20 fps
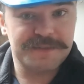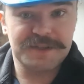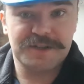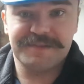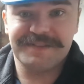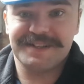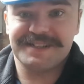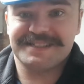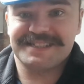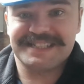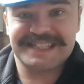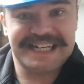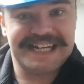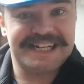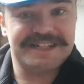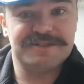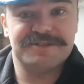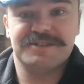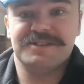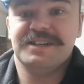another
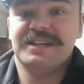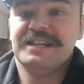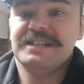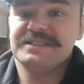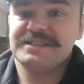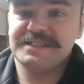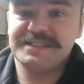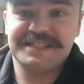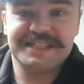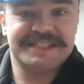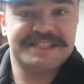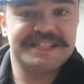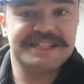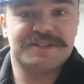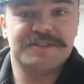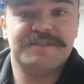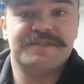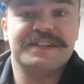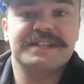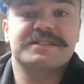stat or
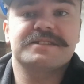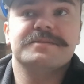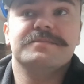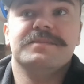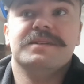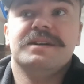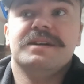statistic or victim.